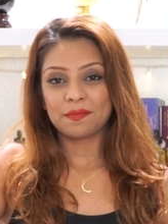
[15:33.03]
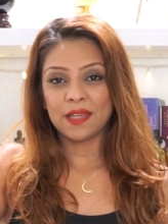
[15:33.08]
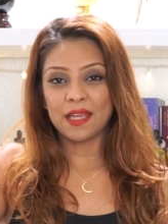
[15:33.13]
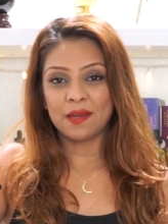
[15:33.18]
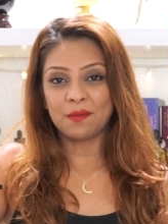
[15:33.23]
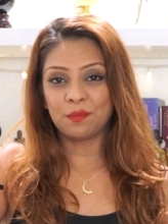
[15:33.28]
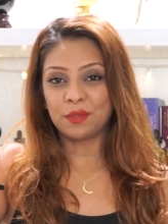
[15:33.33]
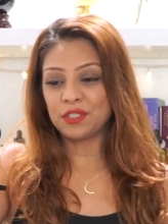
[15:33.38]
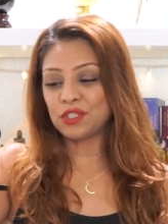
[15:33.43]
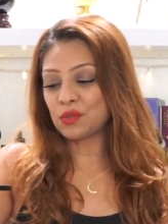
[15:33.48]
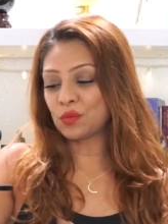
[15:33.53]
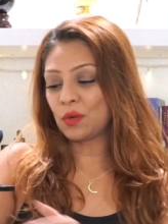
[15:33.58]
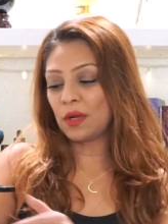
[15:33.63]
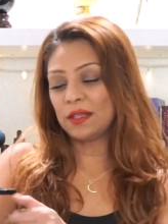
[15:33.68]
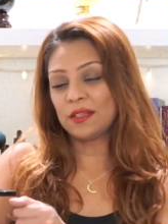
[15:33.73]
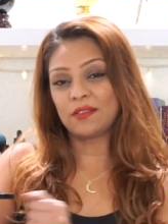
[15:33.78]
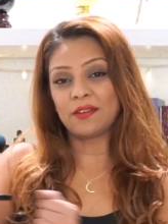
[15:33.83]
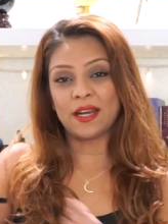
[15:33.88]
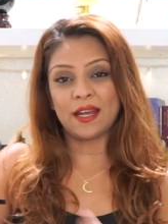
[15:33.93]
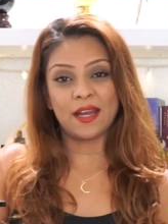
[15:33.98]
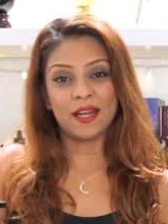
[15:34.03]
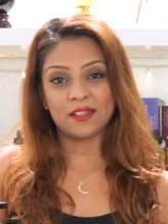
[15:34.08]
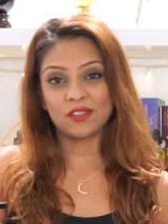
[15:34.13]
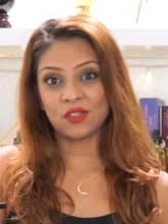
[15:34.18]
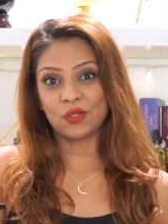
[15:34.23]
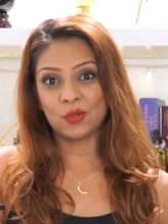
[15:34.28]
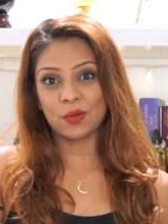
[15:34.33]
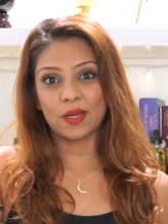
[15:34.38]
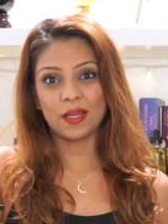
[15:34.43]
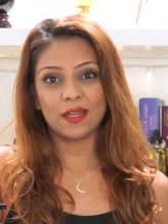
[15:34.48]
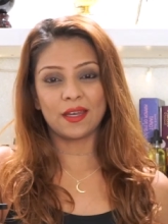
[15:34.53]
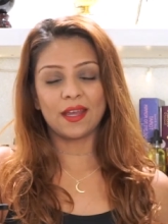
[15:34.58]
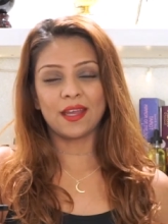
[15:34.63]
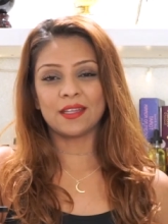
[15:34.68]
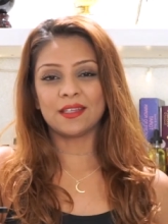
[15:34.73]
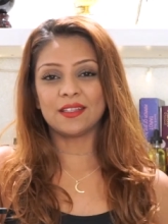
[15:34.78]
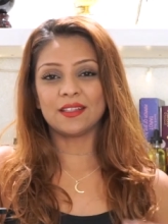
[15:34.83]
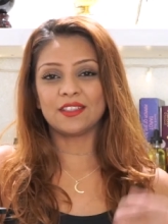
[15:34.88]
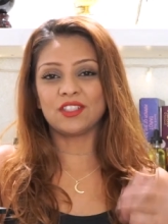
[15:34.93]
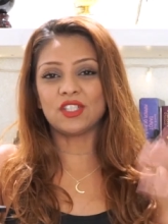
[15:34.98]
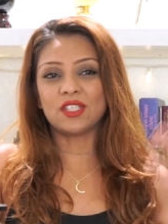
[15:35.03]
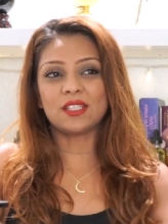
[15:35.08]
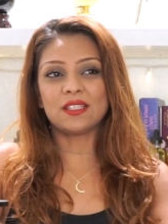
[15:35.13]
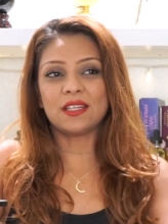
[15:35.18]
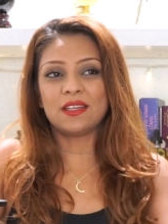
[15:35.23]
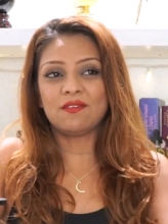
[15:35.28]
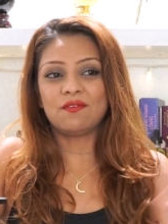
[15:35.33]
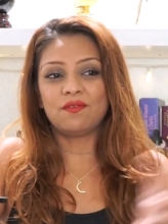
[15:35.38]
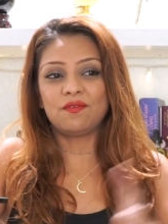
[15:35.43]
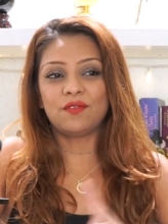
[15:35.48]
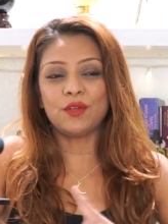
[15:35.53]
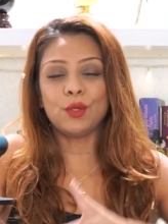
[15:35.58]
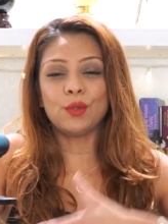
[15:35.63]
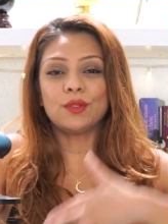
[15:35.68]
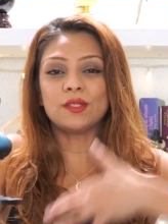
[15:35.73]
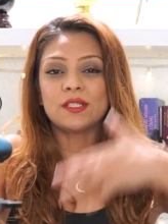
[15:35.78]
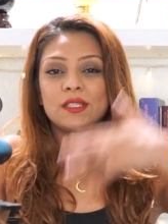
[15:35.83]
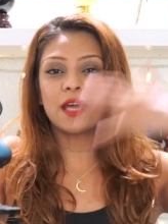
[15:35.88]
And put your wallet right next to it and just infuse